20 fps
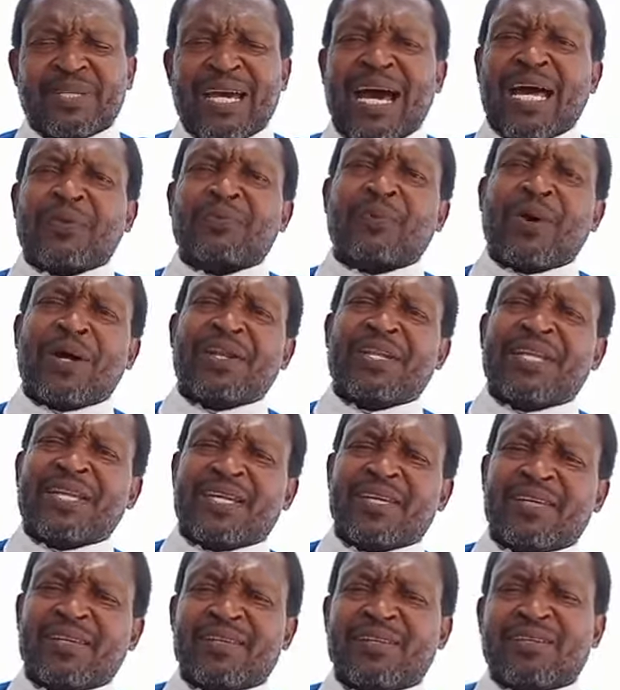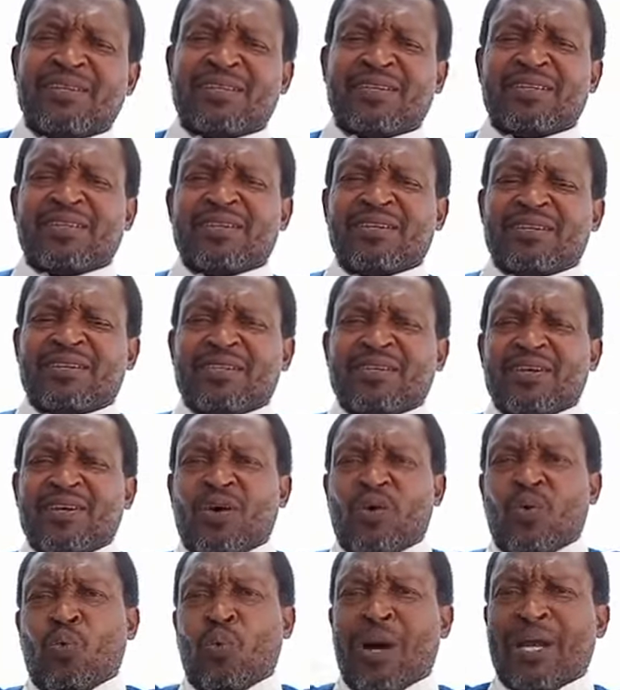And one day,
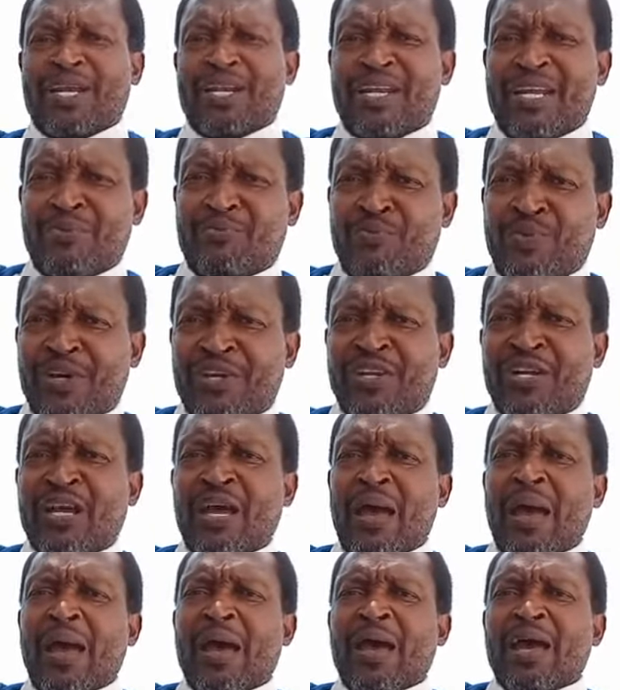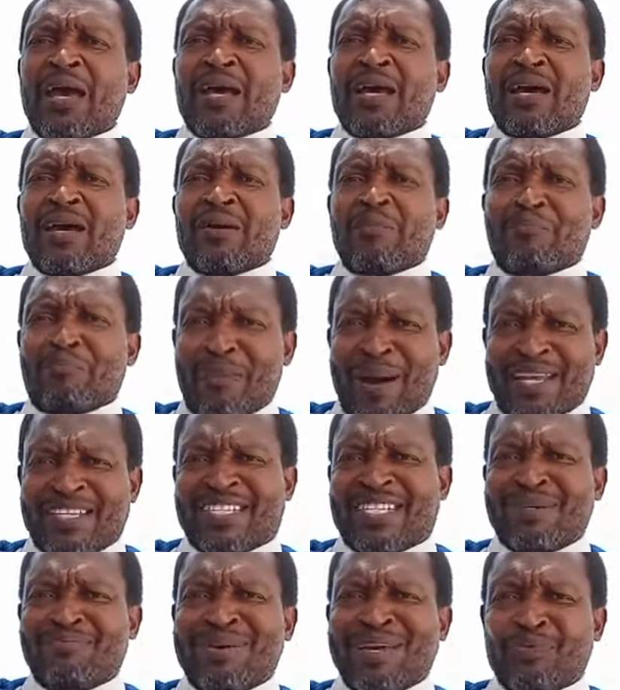while Nimrod's
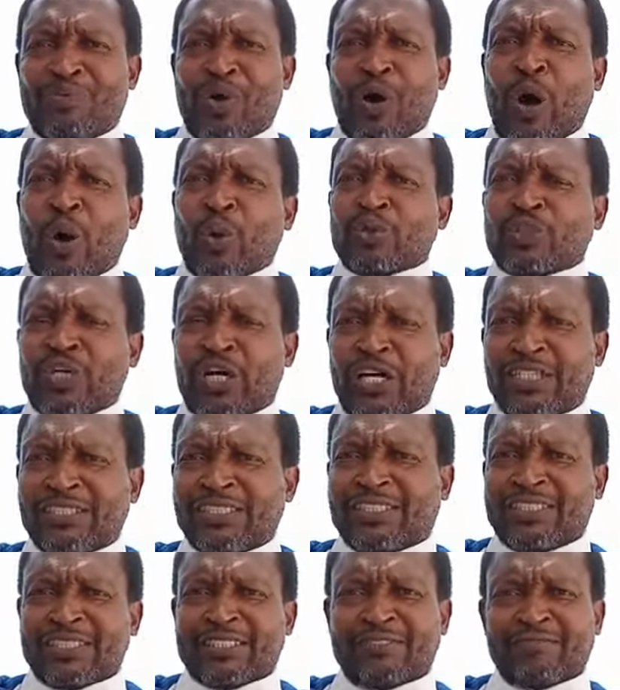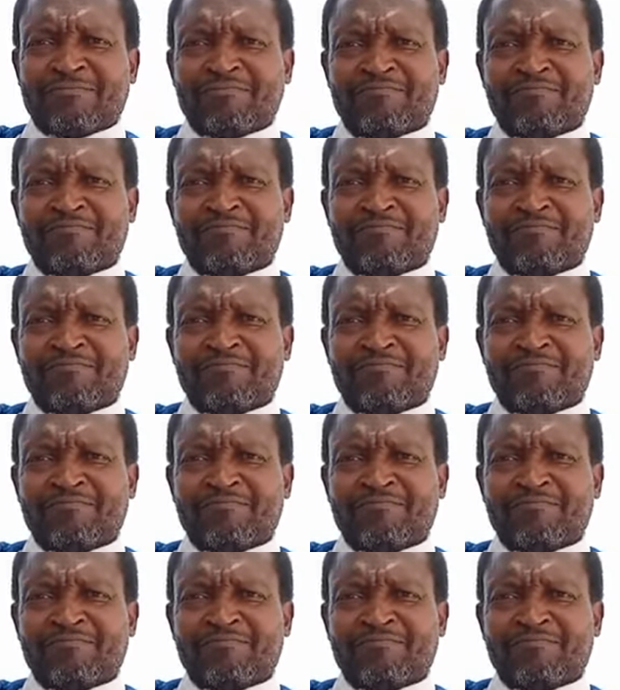mighty men were out hunting,